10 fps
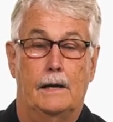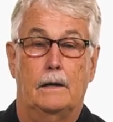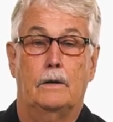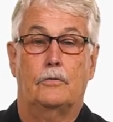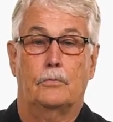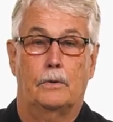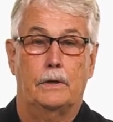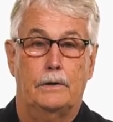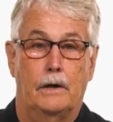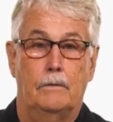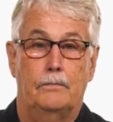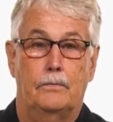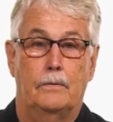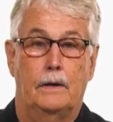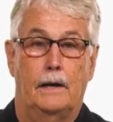and it is really tough
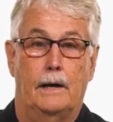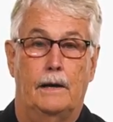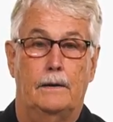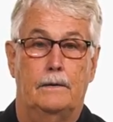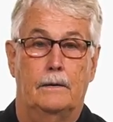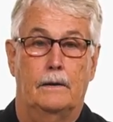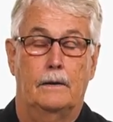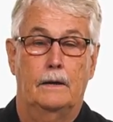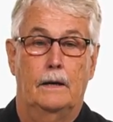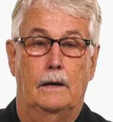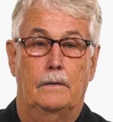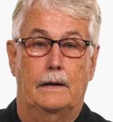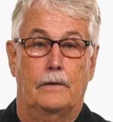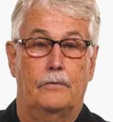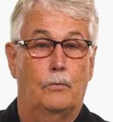and uh,
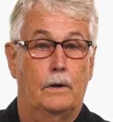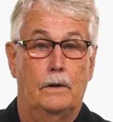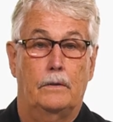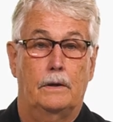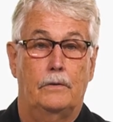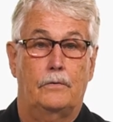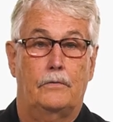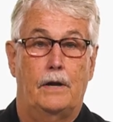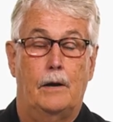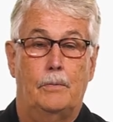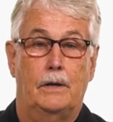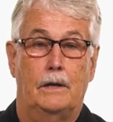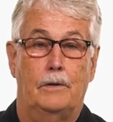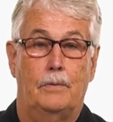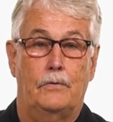that's one of the things that's
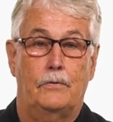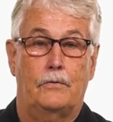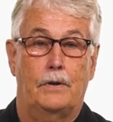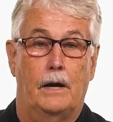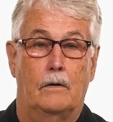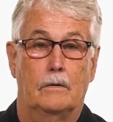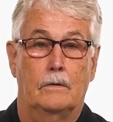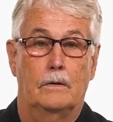happening in the business now